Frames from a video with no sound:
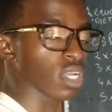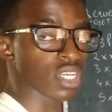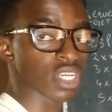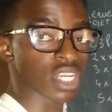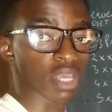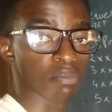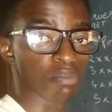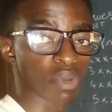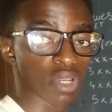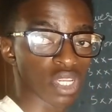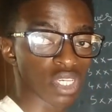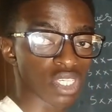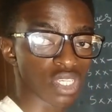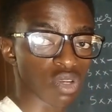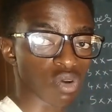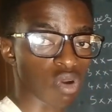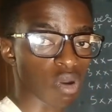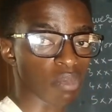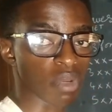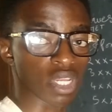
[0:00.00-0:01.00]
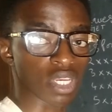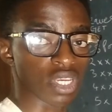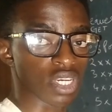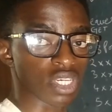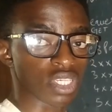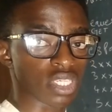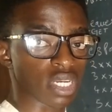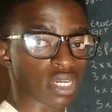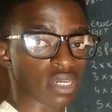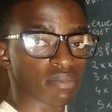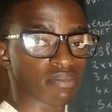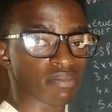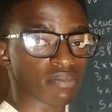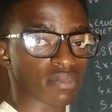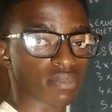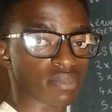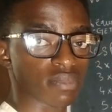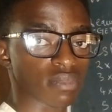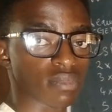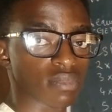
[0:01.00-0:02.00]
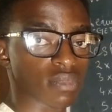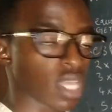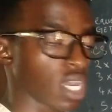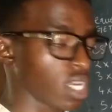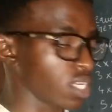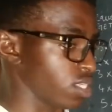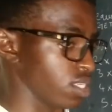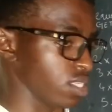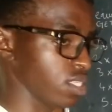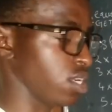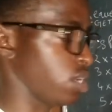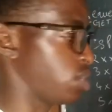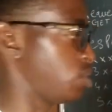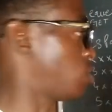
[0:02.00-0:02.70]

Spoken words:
they finish the communication. That's it, they're